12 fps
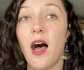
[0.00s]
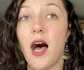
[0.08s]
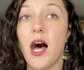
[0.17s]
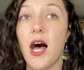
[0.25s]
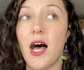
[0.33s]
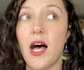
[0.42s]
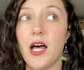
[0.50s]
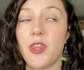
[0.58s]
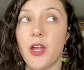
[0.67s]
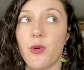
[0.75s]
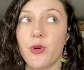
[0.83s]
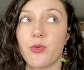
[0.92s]

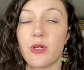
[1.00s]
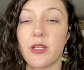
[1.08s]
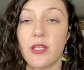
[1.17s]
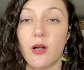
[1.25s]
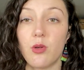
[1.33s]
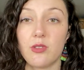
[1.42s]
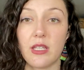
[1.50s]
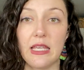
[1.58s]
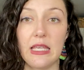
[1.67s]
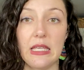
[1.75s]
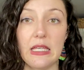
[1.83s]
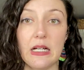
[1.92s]
there were really
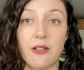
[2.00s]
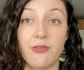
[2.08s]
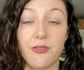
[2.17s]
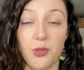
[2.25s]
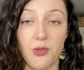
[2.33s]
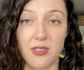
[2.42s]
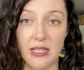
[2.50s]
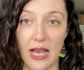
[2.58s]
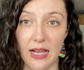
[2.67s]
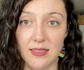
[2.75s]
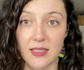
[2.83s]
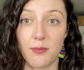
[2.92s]
only a few
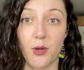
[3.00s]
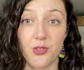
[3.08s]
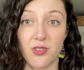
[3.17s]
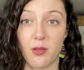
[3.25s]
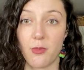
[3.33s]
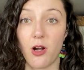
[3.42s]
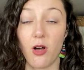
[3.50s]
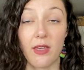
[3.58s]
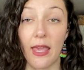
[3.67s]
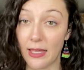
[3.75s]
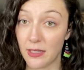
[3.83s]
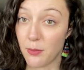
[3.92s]
snacks, and most of them are all
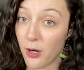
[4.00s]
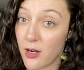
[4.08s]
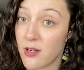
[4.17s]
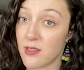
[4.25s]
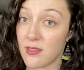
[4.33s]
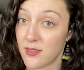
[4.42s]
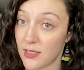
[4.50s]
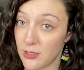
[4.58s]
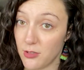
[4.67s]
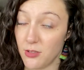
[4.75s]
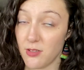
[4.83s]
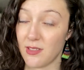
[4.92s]
candy bars and
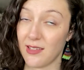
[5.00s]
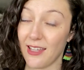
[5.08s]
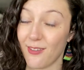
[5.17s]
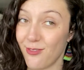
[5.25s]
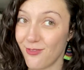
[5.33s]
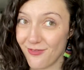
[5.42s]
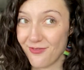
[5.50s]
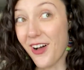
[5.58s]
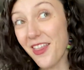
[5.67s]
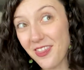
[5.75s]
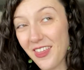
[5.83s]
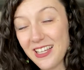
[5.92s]
Skittles and like
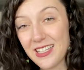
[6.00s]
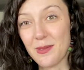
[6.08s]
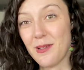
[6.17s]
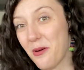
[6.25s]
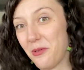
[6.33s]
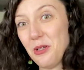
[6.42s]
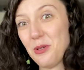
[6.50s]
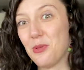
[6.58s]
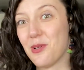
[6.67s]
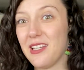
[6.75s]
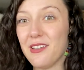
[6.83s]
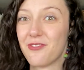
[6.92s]
fun things that not really what you
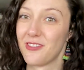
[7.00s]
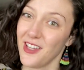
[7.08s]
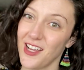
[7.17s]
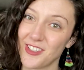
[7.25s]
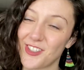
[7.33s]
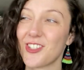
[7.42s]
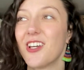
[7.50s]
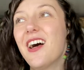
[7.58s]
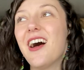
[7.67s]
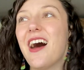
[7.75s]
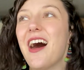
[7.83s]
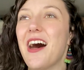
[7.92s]
want to eat for lunch,
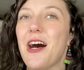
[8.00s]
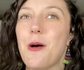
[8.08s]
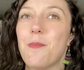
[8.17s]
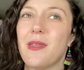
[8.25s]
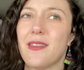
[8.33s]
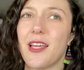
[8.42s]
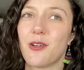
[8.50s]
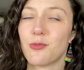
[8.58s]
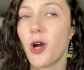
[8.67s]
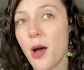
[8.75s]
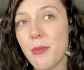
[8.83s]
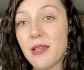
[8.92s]
and like
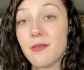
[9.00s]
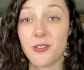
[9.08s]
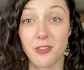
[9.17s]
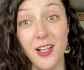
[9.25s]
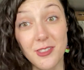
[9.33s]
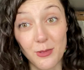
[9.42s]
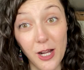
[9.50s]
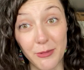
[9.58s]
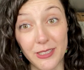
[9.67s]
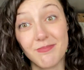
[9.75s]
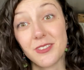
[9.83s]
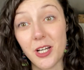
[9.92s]
ramen. There's lots of
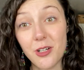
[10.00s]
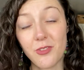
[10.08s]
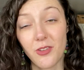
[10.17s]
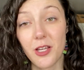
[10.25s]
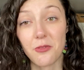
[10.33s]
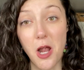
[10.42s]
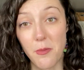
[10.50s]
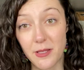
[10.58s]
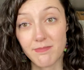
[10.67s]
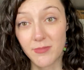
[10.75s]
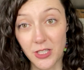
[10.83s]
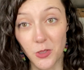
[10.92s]
ramen, so if you like
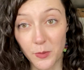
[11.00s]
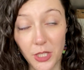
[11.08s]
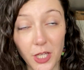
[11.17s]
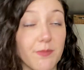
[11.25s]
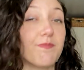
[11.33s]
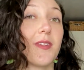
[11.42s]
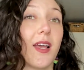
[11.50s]
ramen, then you'll be good.